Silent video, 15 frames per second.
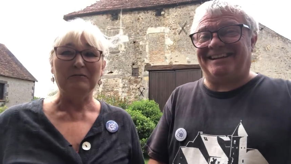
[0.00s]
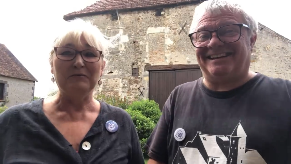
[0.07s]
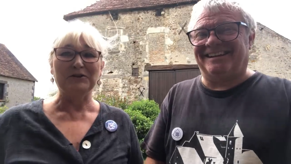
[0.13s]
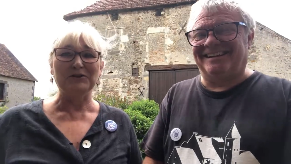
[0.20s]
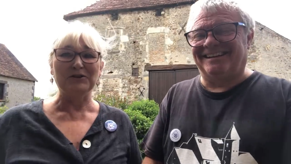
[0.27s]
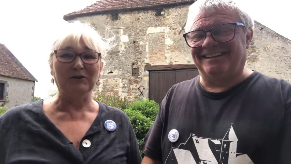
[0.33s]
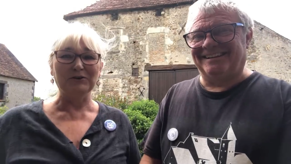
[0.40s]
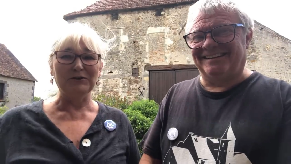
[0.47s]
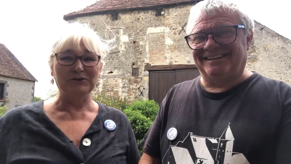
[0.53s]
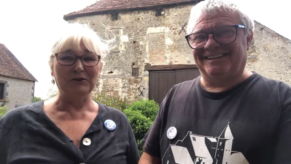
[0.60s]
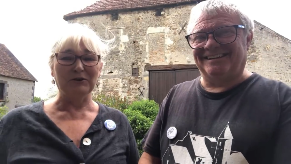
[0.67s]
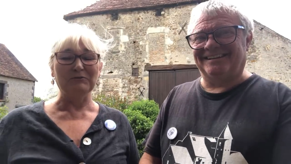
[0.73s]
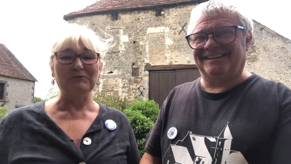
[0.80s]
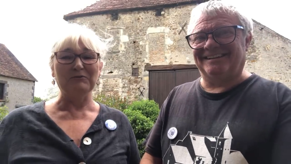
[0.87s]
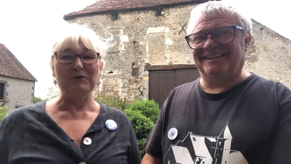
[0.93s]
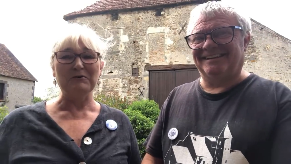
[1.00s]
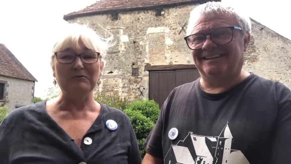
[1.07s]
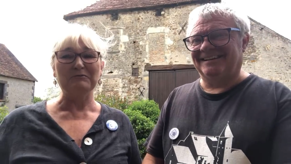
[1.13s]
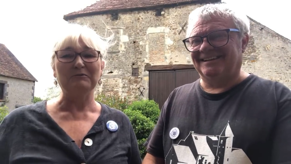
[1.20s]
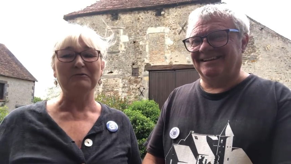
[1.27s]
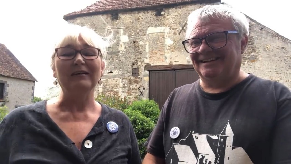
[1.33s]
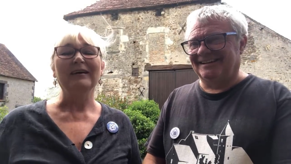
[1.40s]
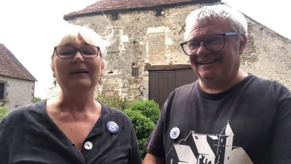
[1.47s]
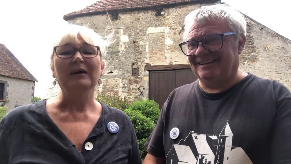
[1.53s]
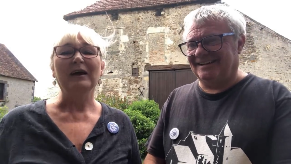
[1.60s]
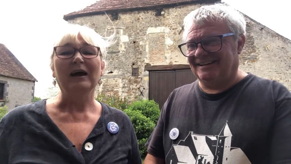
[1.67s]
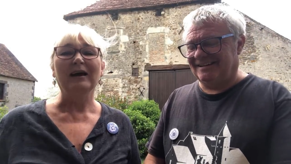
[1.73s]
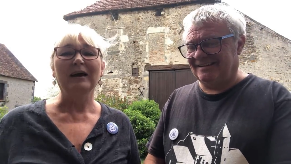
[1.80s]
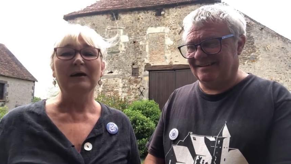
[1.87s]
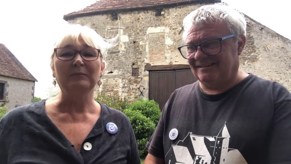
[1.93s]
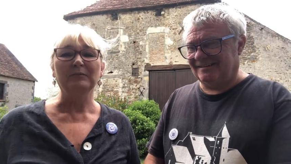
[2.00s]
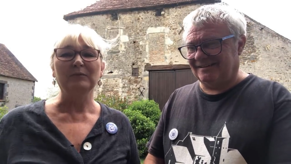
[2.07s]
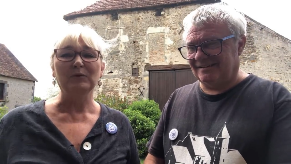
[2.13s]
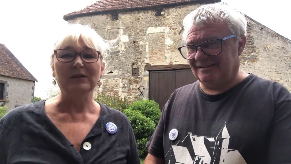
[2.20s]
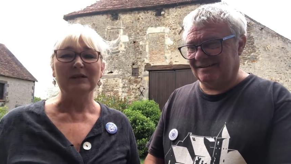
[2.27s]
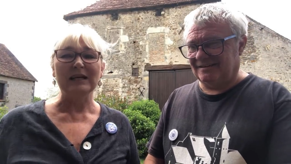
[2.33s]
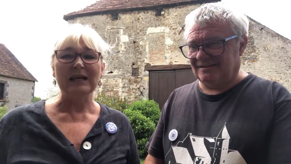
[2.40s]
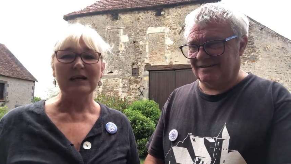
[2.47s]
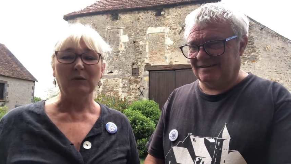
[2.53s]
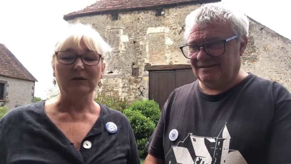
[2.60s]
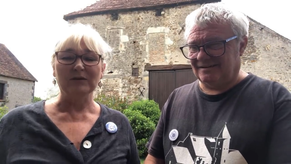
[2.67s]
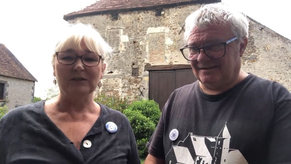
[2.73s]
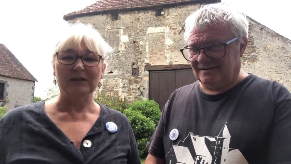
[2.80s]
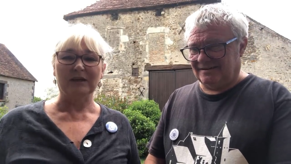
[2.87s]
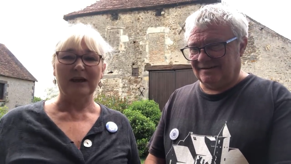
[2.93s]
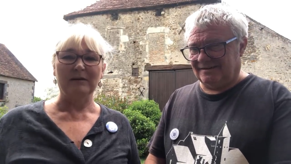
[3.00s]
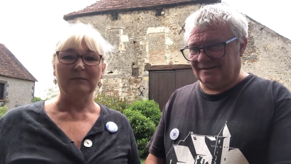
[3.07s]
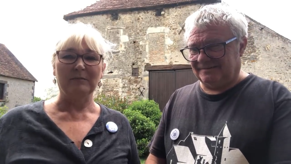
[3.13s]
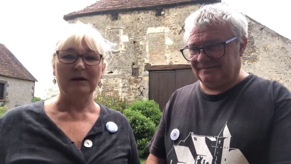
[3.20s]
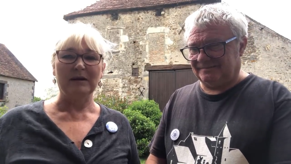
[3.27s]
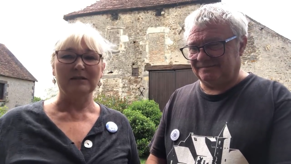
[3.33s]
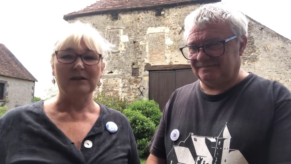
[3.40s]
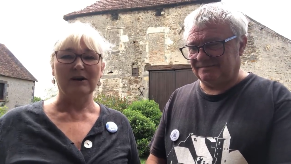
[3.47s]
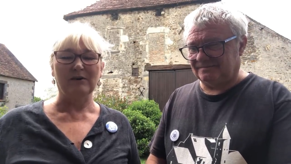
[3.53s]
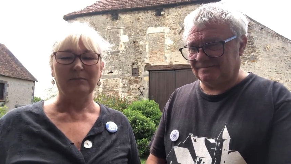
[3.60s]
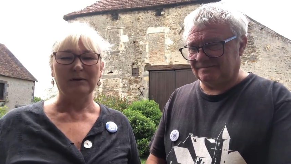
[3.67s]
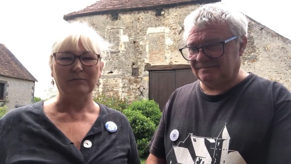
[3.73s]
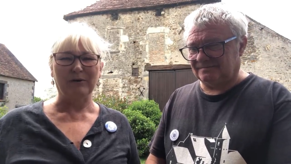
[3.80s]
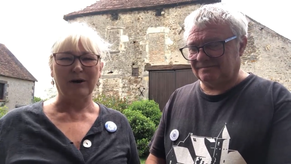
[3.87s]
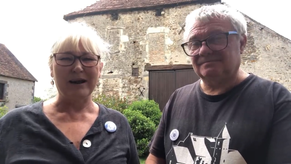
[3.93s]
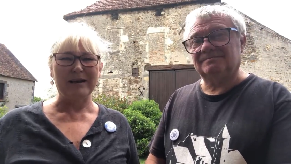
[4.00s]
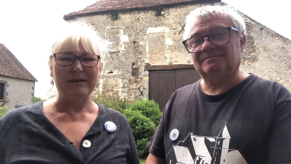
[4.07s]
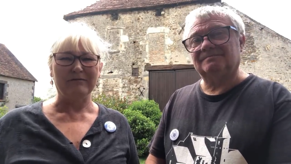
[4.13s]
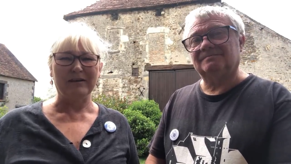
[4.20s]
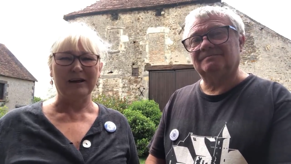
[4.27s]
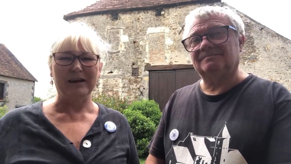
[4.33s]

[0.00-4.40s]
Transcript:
Speaker 1: of the donjon roof um, with Lee once again being terribly brave